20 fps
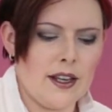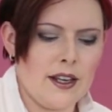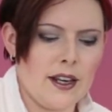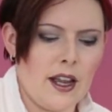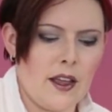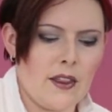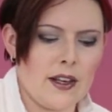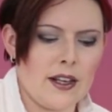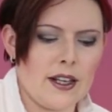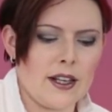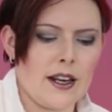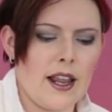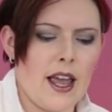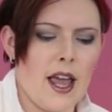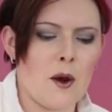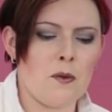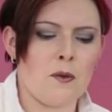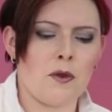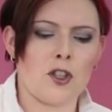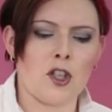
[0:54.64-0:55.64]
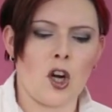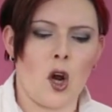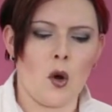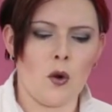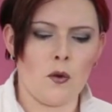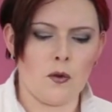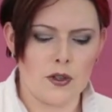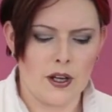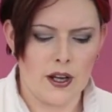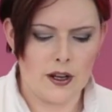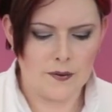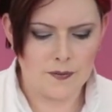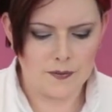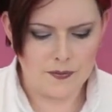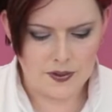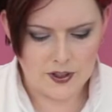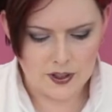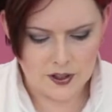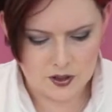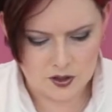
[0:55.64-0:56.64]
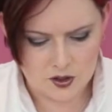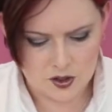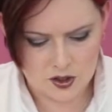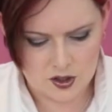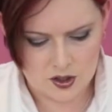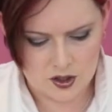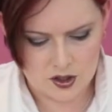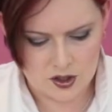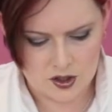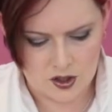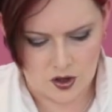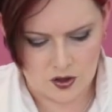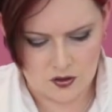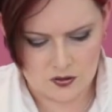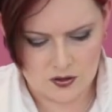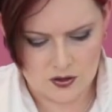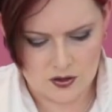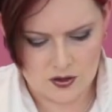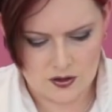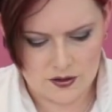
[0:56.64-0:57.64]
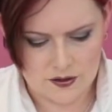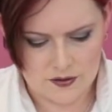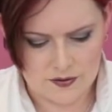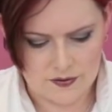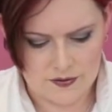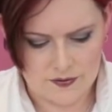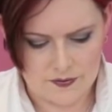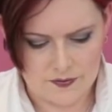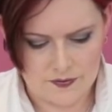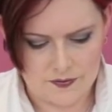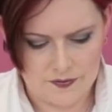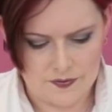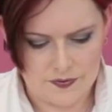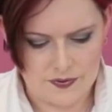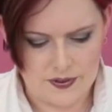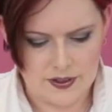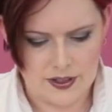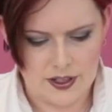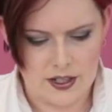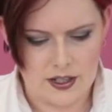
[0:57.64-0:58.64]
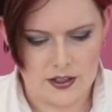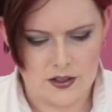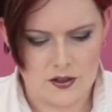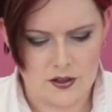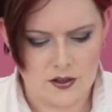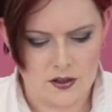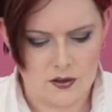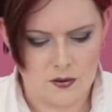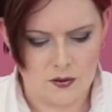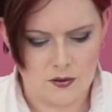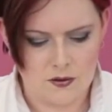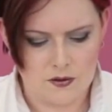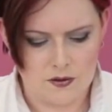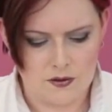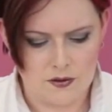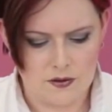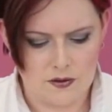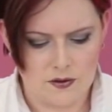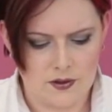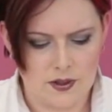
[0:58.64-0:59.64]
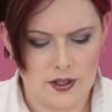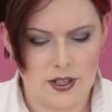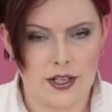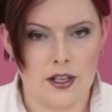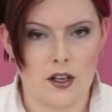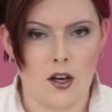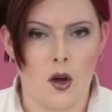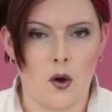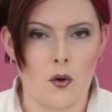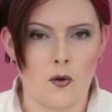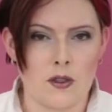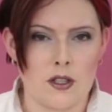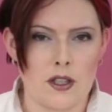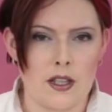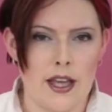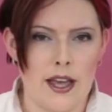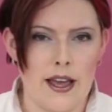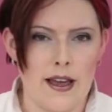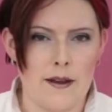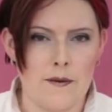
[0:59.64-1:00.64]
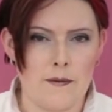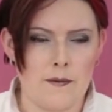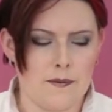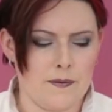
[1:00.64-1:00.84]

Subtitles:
Now the little airbrush holder just slots into the little holder there,